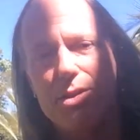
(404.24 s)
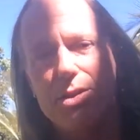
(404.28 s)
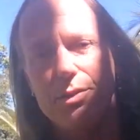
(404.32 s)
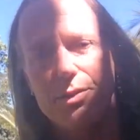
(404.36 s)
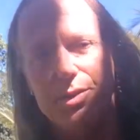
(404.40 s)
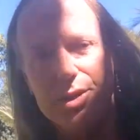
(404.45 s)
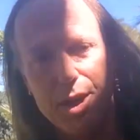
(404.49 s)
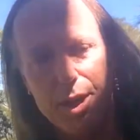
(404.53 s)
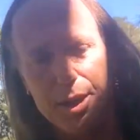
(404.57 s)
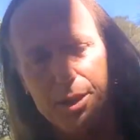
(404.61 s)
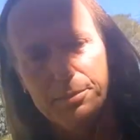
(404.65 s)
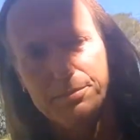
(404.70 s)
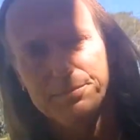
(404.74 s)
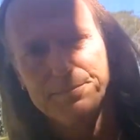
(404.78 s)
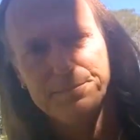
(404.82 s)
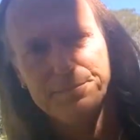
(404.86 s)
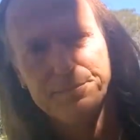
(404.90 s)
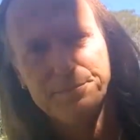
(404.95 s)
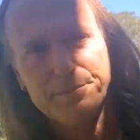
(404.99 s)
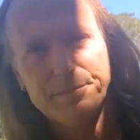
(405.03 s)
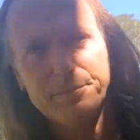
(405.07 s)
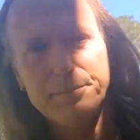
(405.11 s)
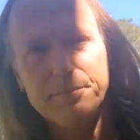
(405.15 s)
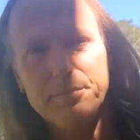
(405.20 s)
of Tim,
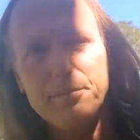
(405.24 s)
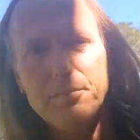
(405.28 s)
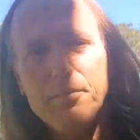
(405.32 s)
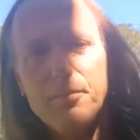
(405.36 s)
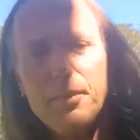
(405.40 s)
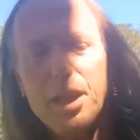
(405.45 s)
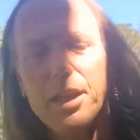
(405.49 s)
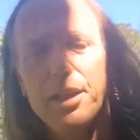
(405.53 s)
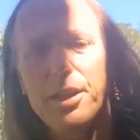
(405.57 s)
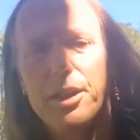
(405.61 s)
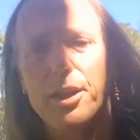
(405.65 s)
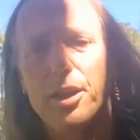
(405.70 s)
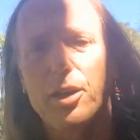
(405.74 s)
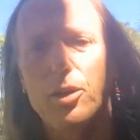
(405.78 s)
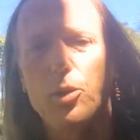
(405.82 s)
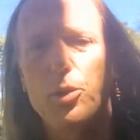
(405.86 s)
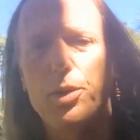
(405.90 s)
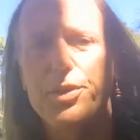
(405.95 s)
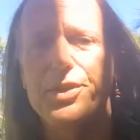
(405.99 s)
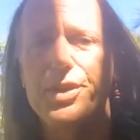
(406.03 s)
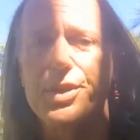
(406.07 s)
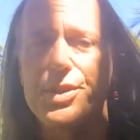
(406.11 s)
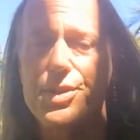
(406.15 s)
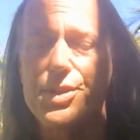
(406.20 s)
you know,
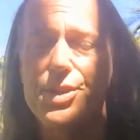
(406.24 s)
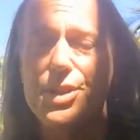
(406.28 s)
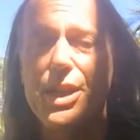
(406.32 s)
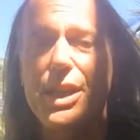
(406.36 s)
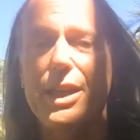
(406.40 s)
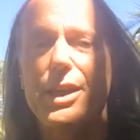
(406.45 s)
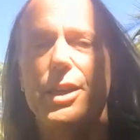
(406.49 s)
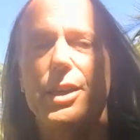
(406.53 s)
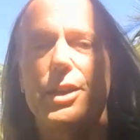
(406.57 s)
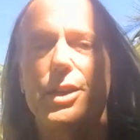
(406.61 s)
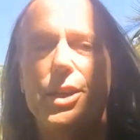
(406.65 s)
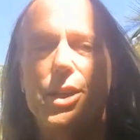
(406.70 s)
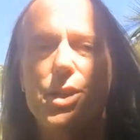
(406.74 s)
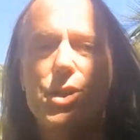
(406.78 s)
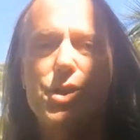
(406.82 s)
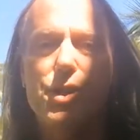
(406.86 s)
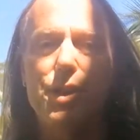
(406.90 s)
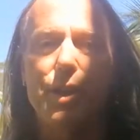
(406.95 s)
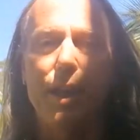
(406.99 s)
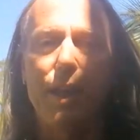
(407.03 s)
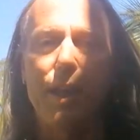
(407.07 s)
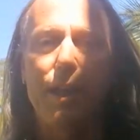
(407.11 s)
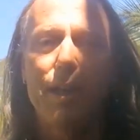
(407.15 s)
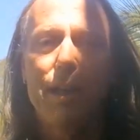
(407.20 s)
with this
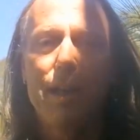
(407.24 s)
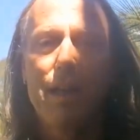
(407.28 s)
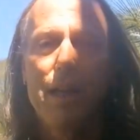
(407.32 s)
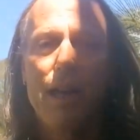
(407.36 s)
deconditioning.